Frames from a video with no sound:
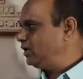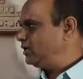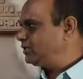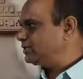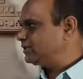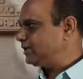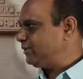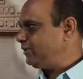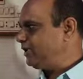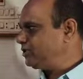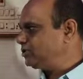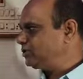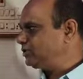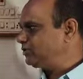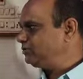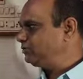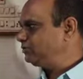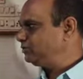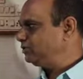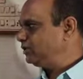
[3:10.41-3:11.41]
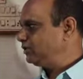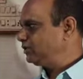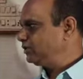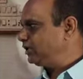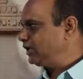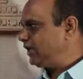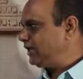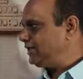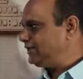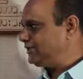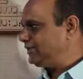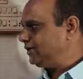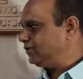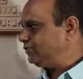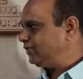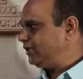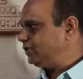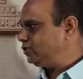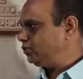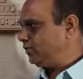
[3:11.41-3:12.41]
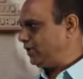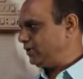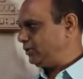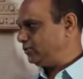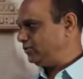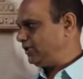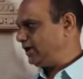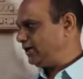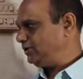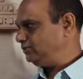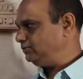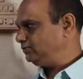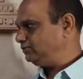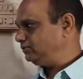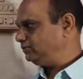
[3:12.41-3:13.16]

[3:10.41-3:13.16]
summation k is equal to 1 to n.